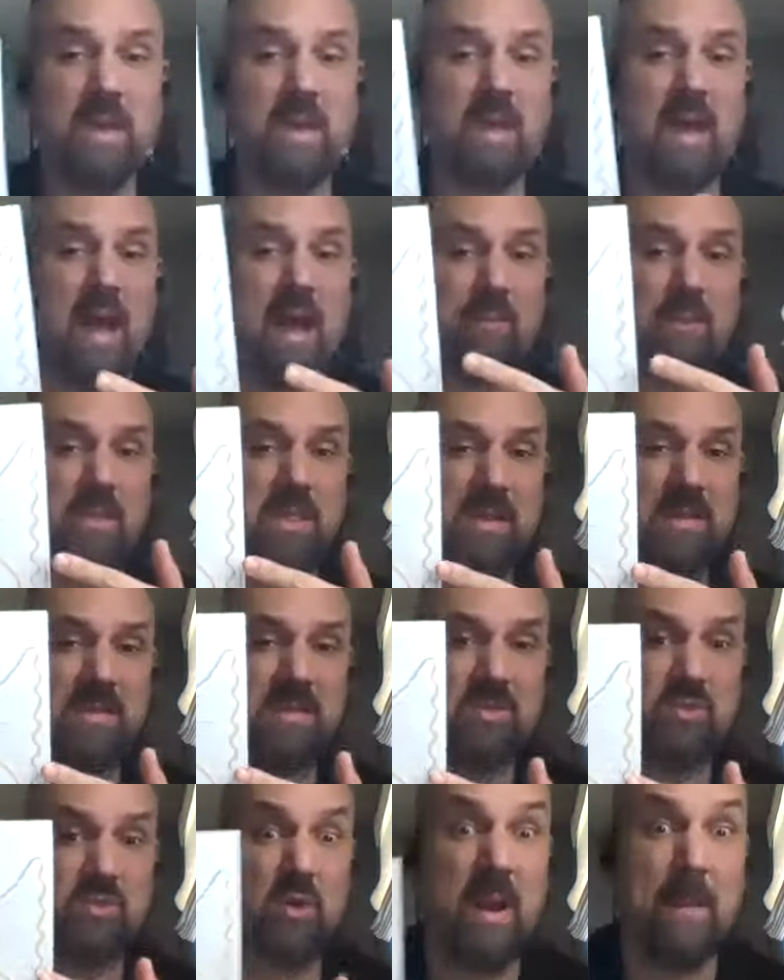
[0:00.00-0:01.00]
week, I would like
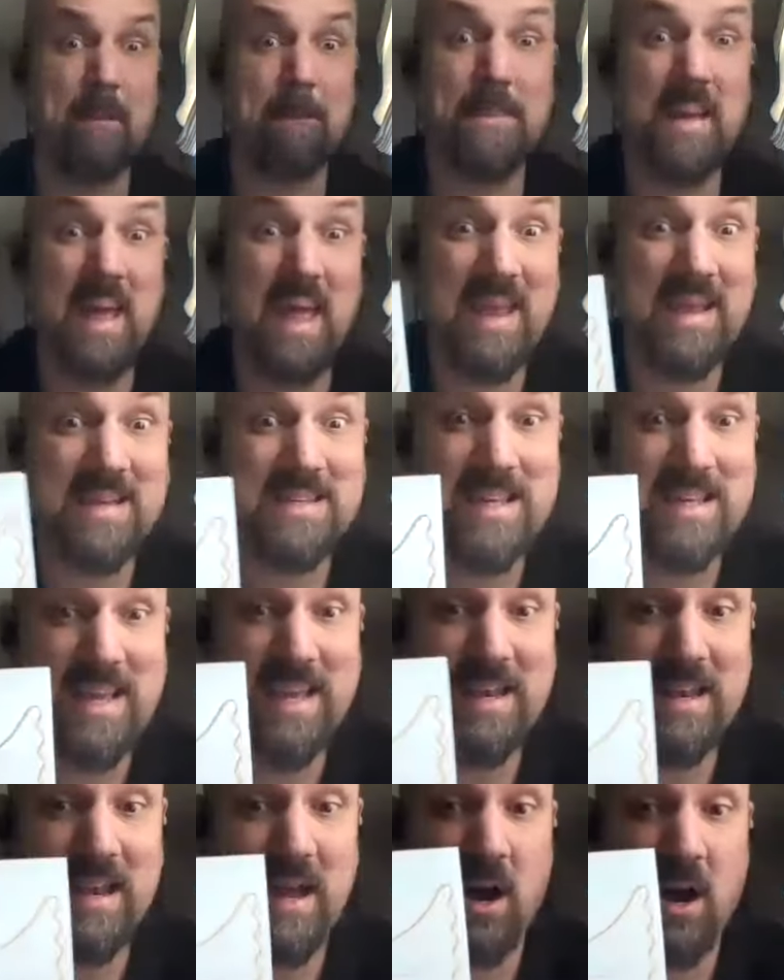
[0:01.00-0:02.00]
to try to paint
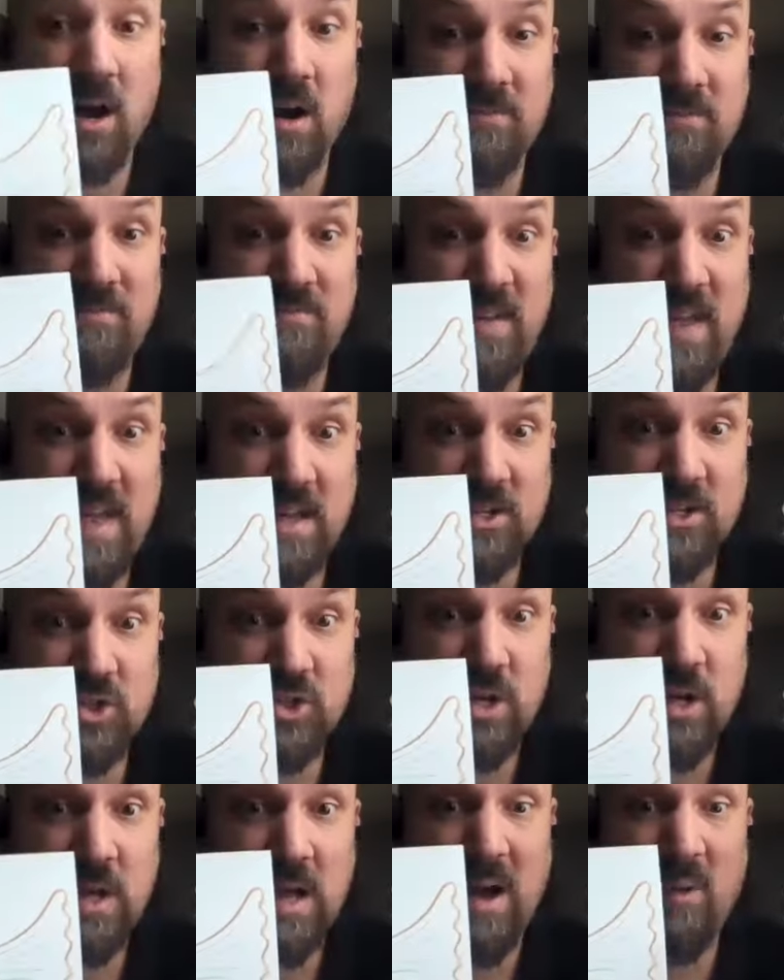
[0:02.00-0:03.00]
in our
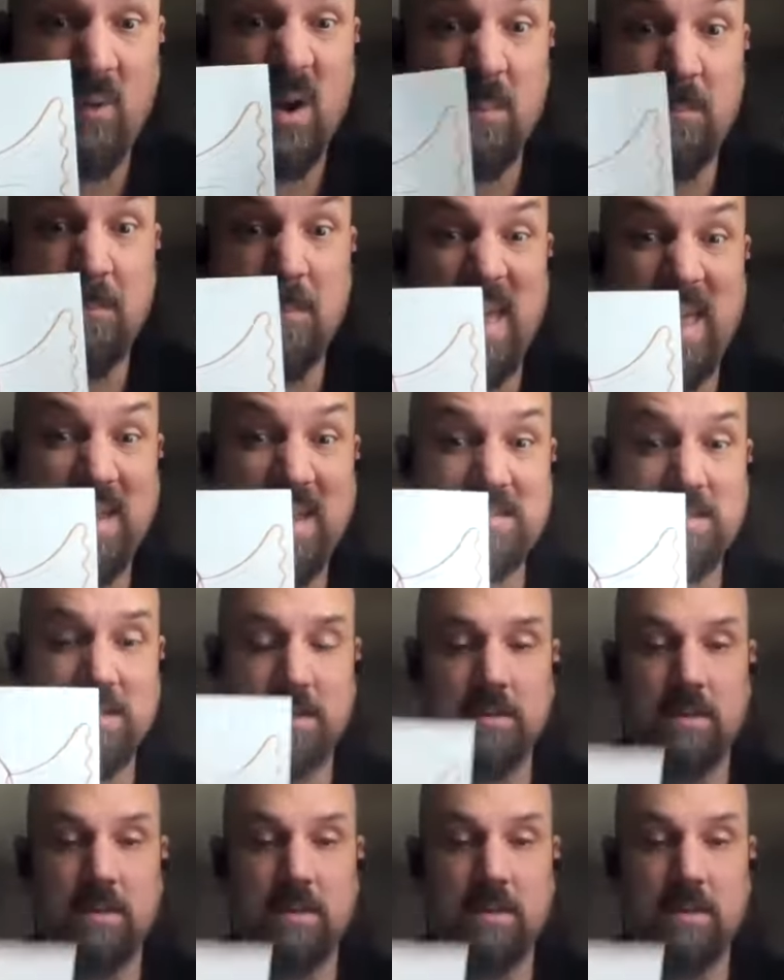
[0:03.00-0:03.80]
fish. I want to paint